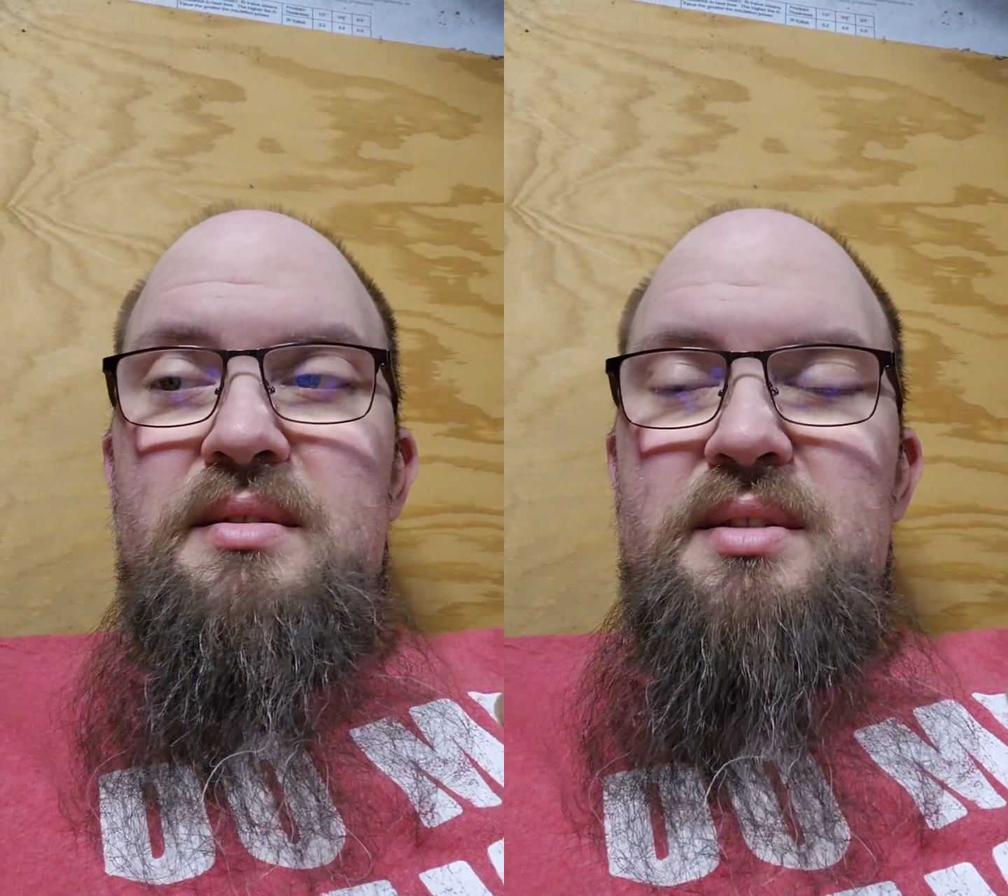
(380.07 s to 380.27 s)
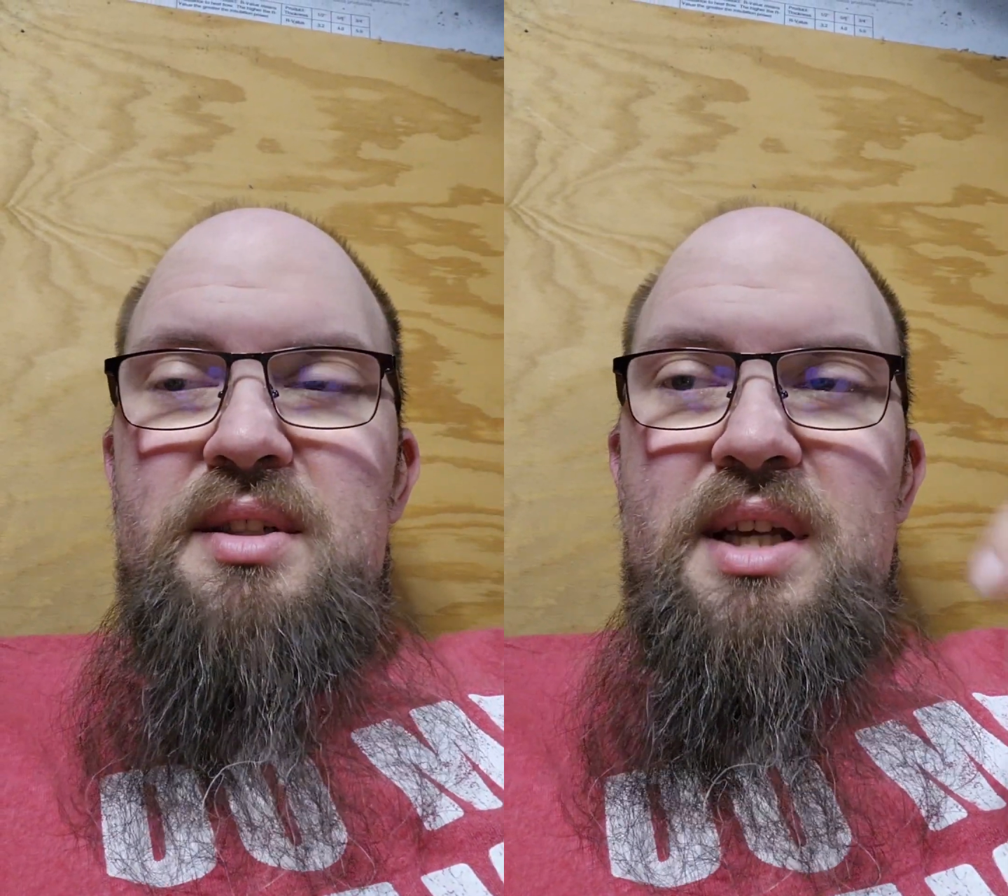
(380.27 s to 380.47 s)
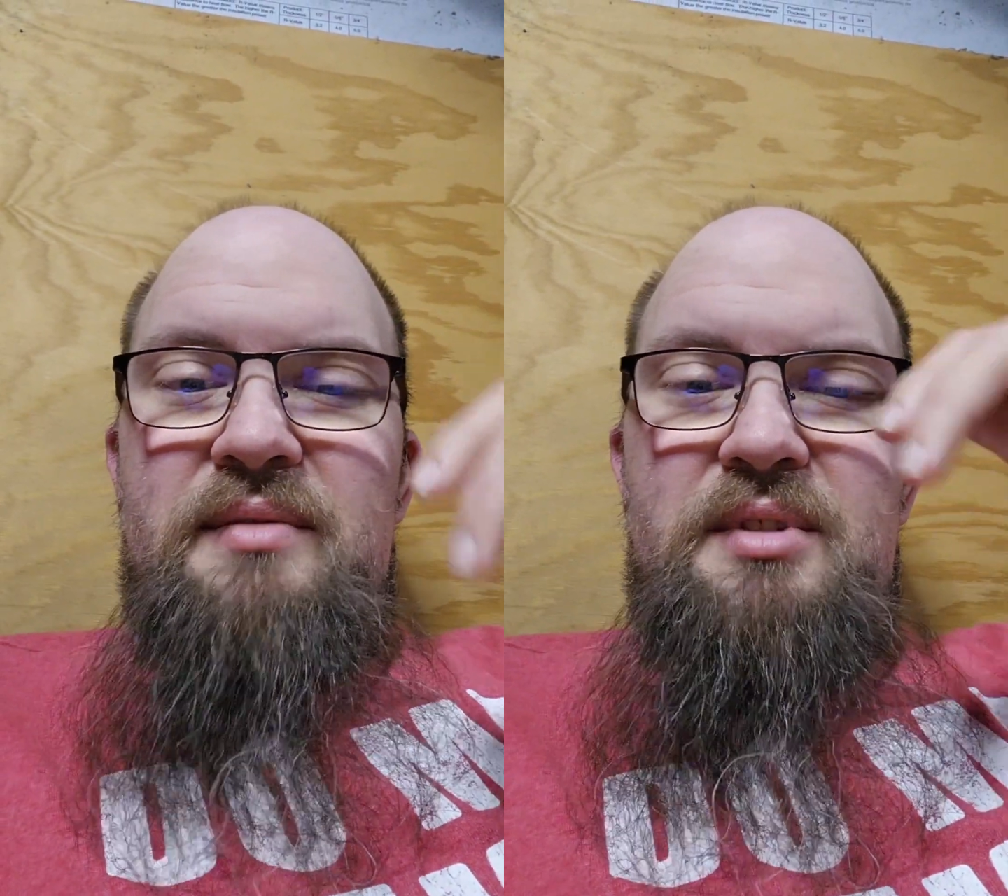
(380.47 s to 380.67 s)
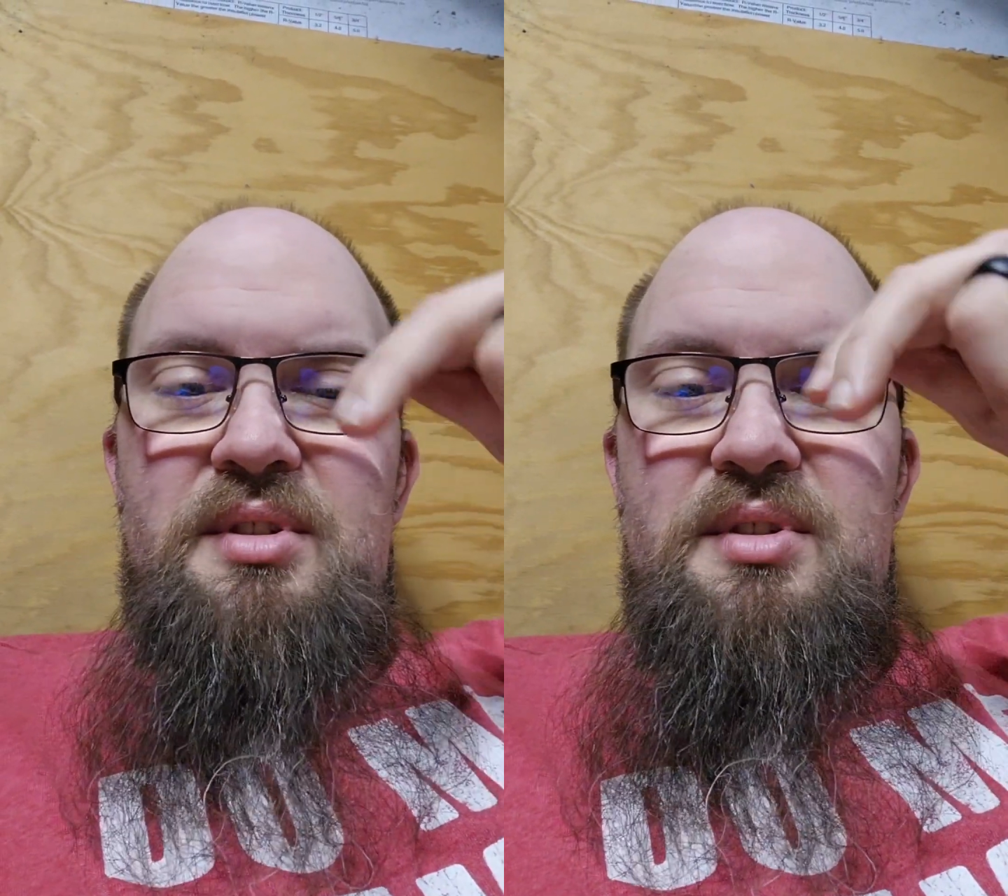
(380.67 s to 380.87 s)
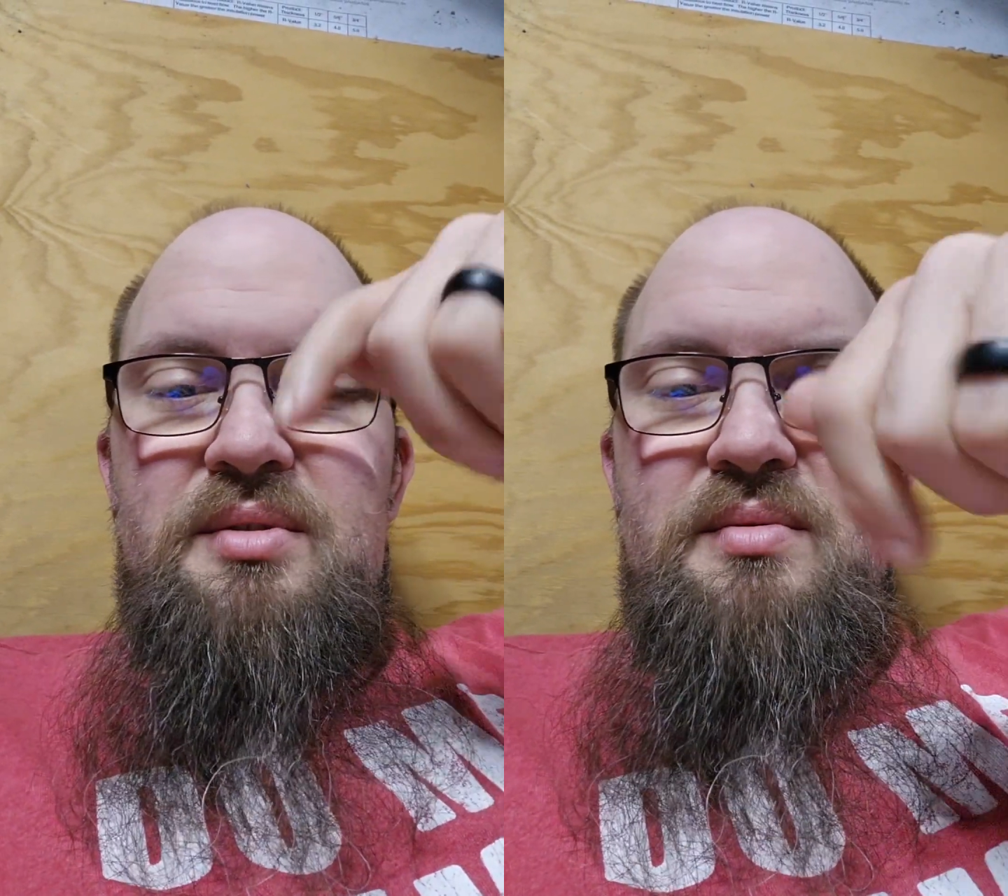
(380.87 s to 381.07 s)
Just having to
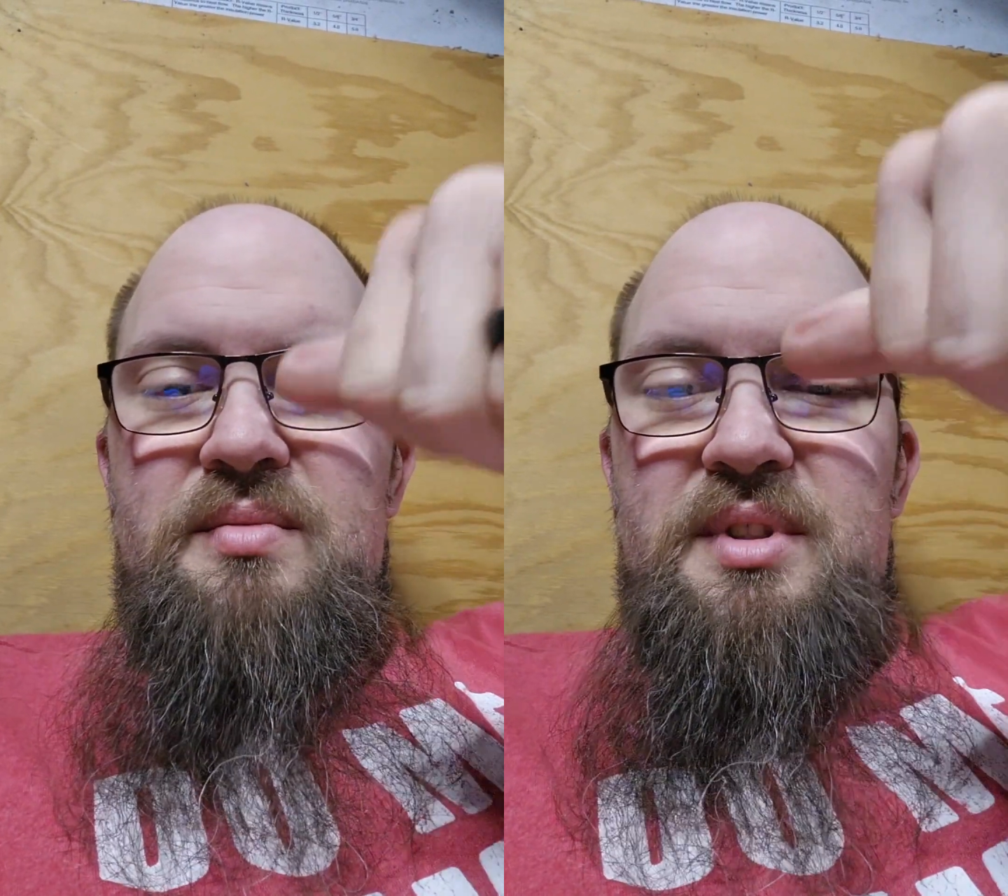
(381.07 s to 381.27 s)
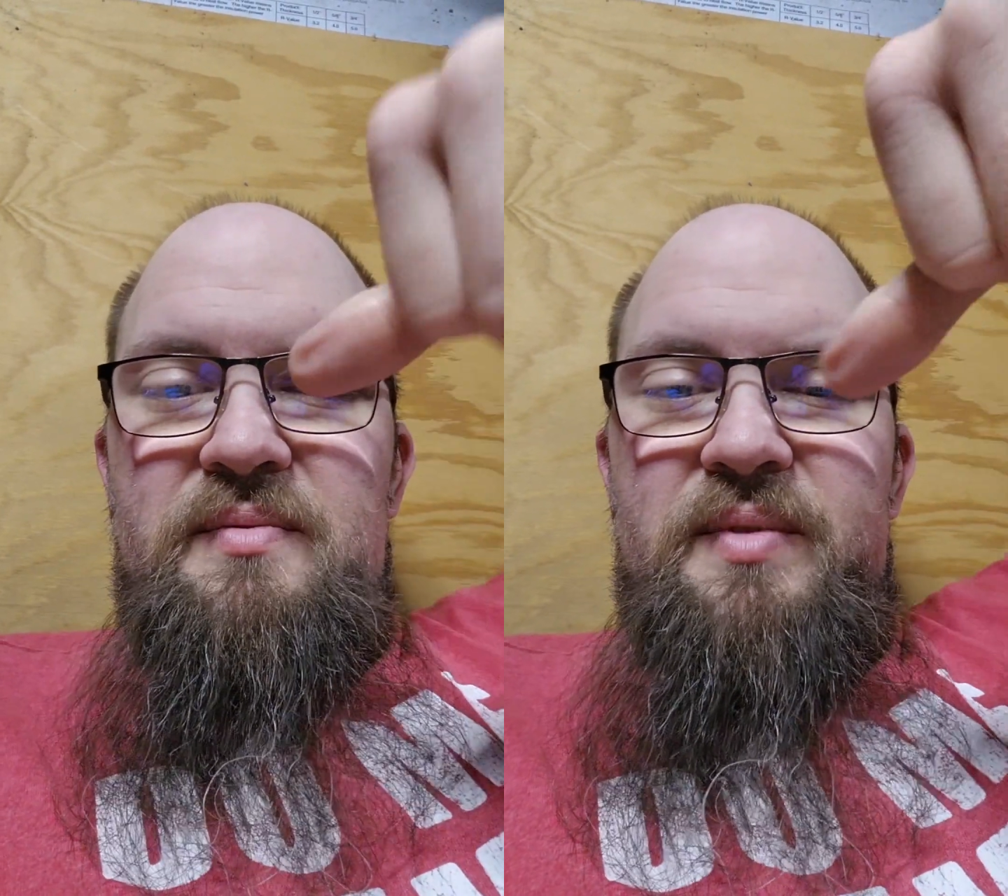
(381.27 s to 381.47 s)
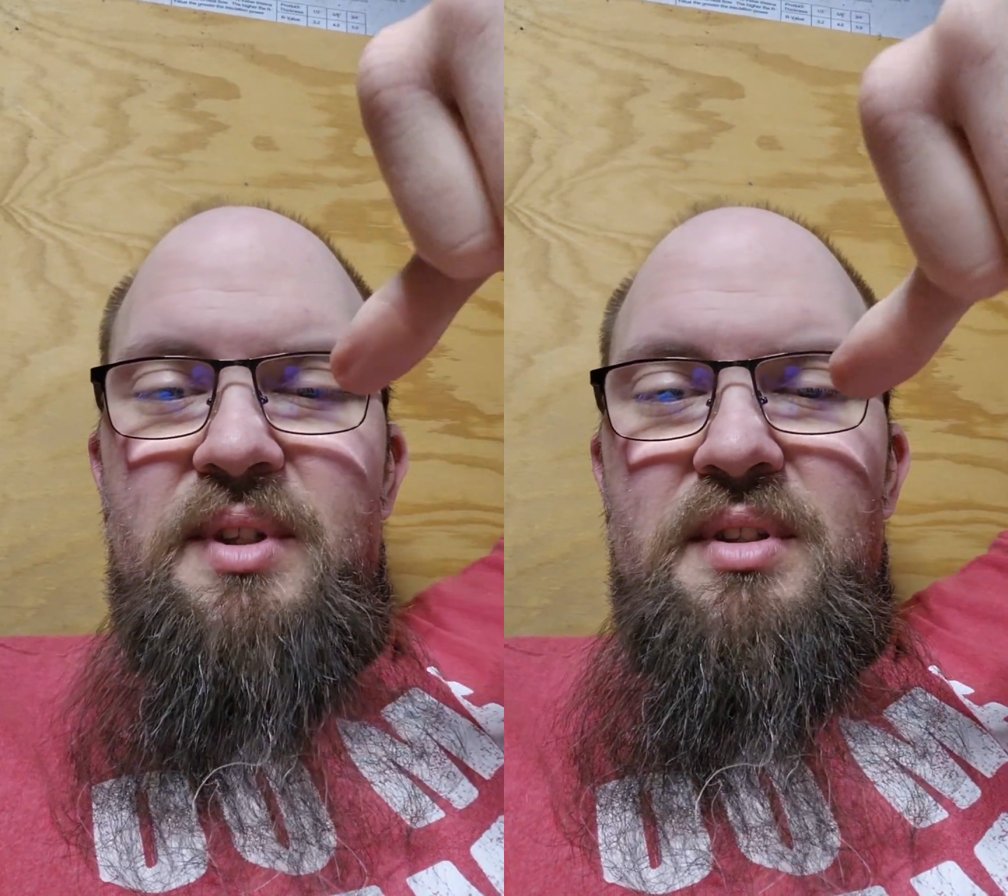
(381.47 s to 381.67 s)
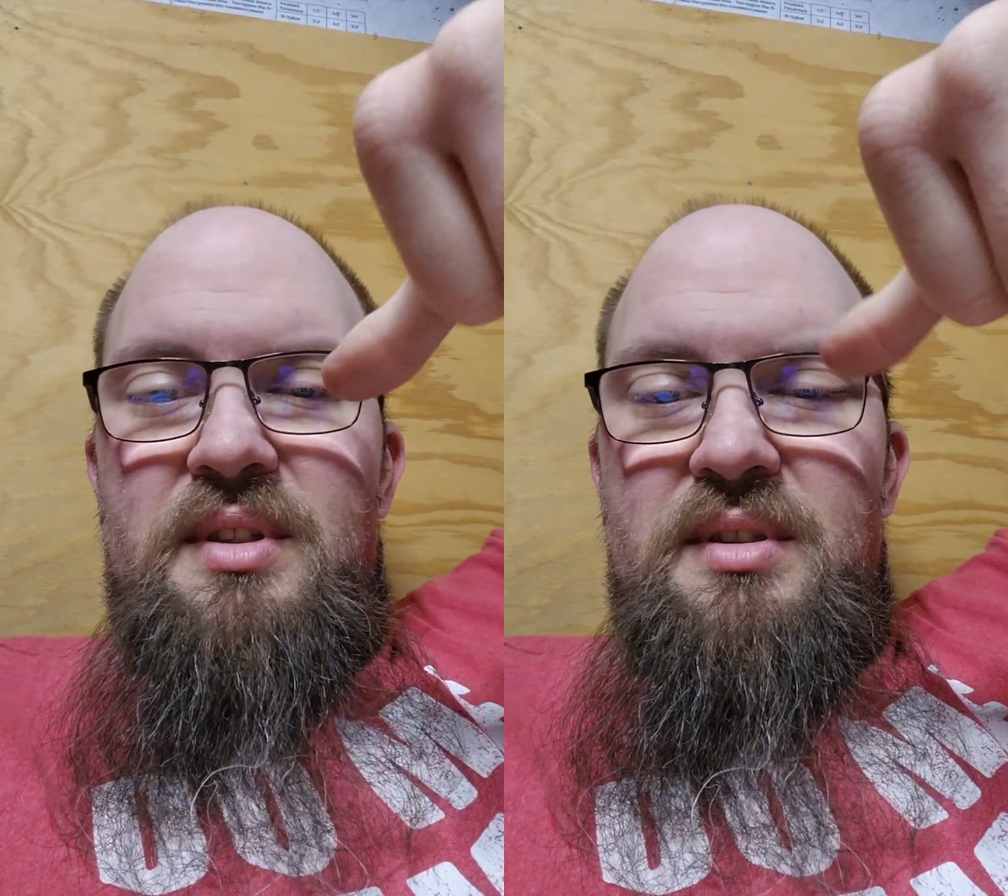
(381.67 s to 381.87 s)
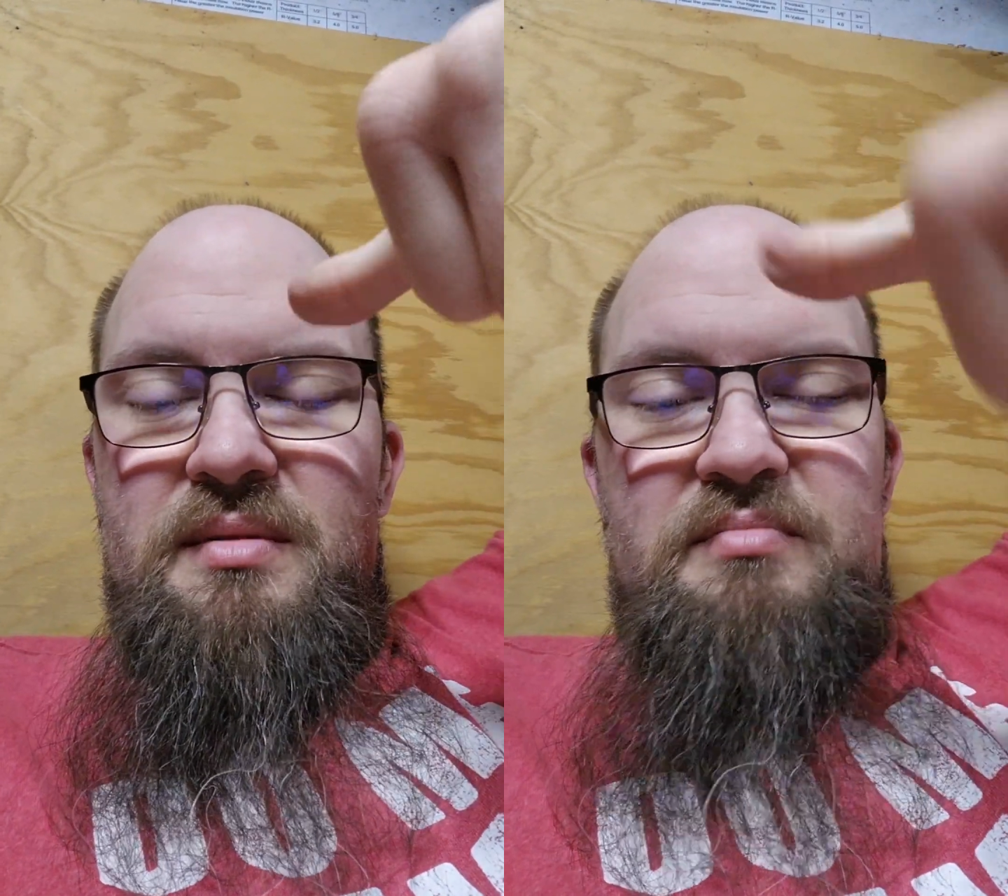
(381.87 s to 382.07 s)
do with the